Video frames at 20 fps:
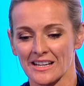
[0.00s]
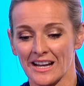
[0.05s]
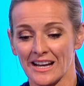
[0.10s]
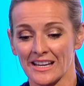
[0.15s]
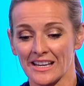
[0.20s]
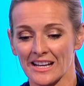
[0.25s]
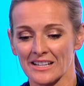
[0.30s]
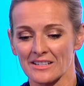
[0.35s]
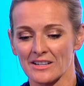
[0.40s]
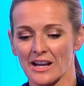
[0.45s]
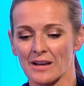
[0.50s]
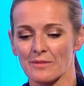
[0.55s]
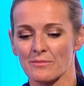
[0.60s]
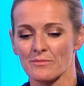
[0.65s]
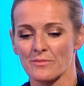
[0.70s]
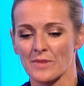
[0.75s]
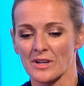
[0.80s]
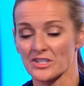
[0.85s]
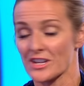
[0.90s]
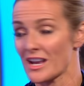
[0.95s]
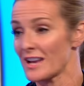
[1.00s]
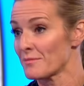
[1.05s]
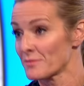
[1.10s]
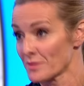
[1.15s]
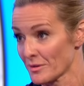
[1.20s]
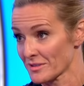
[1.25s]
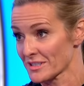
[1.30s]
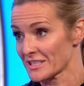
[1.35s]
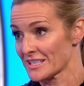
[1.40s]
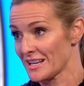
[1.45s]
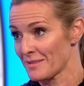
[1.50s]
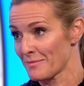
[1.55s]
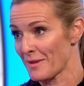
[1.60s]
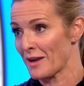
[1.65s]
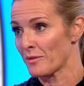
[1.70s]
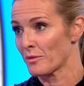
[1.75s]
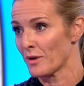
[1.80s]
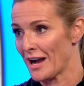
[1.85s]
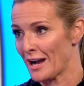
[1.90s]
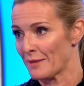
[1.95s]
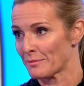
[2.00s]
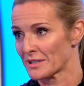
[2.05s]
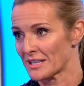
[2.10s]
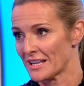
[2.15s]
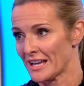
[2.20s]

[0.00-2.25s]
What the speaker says: I'm ashamed, obviously, about what happened